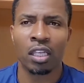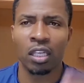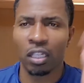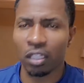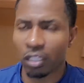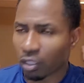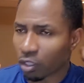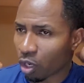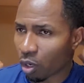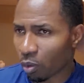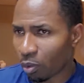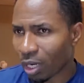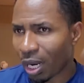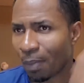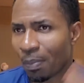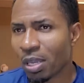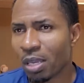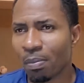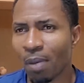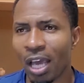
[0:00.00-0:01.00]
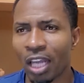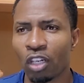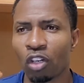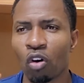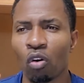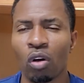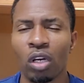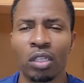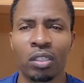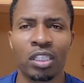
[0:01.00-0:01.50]
What I mean by
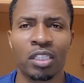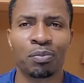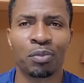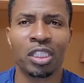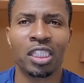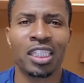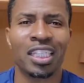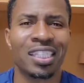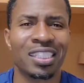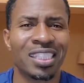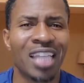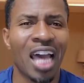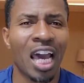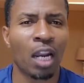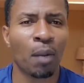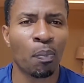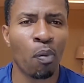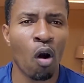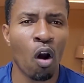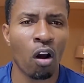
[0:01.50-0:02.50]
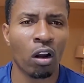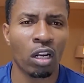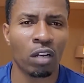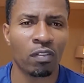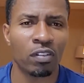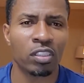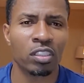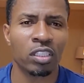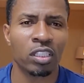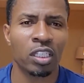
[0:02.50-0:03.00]
know it, it's not a part of
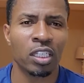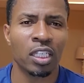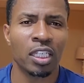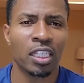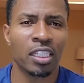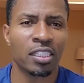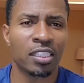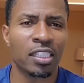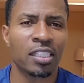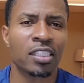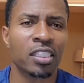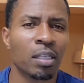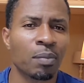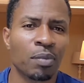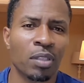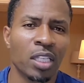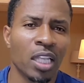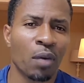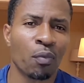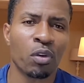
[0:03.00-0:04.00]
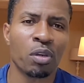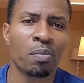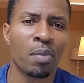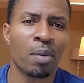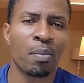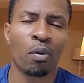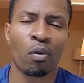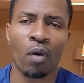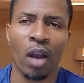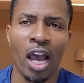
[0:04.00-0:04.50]
us. It's just something that we
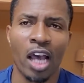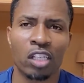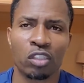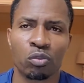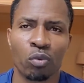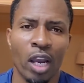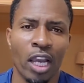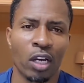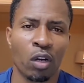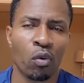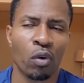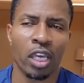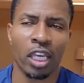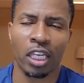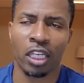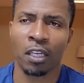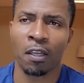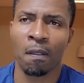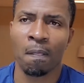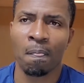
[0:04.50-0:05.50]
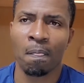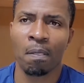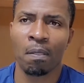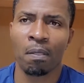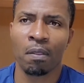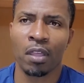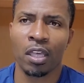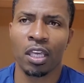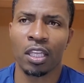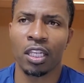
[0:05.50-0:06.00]
memorize right quick,
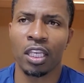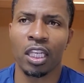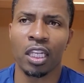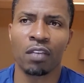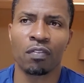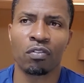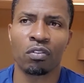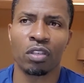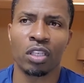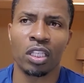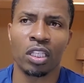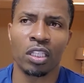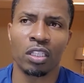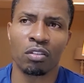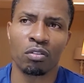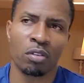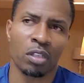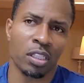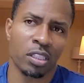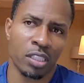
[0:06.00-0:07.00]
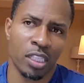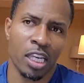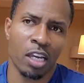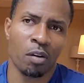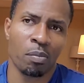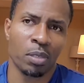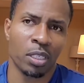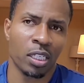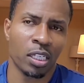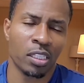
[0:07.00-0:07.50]
and then you can tell
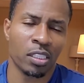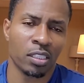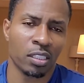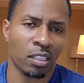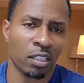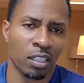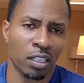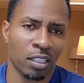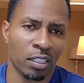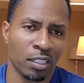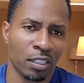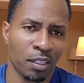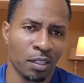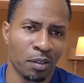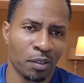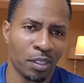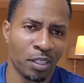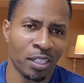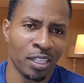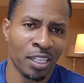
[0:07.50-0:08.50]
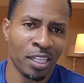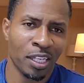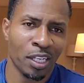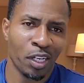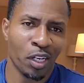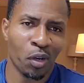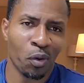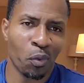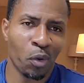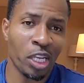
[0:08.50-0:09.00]
because a
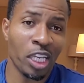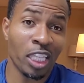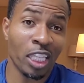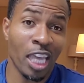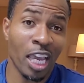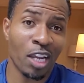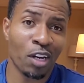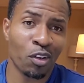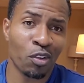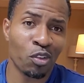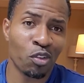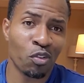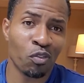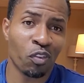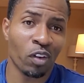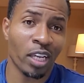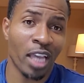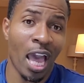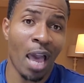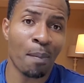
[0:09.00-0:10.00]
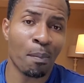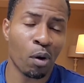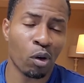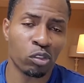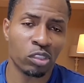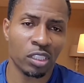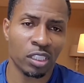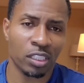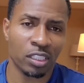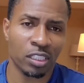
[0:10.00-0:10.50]
week later you forgot most
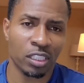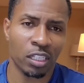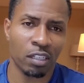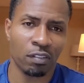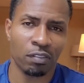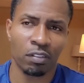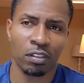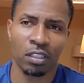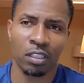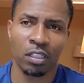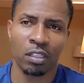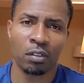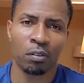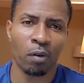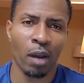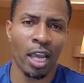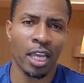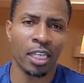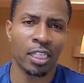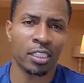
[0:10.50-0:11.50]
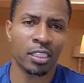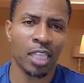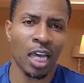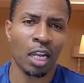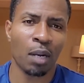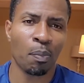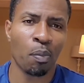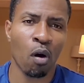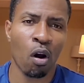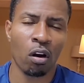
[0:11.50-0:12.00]
of the stuff, right? It's not a
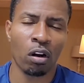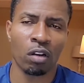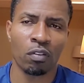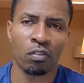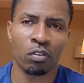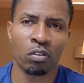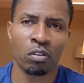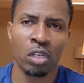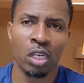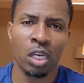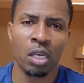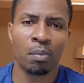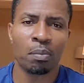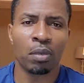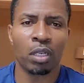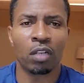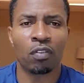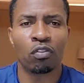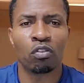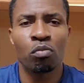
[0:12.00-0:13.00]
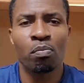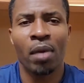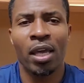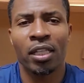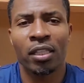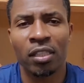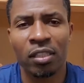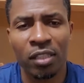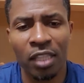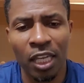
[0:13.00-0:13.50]
part of you. But if you make
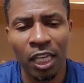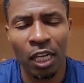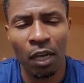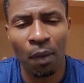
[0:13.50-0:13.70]
the thing a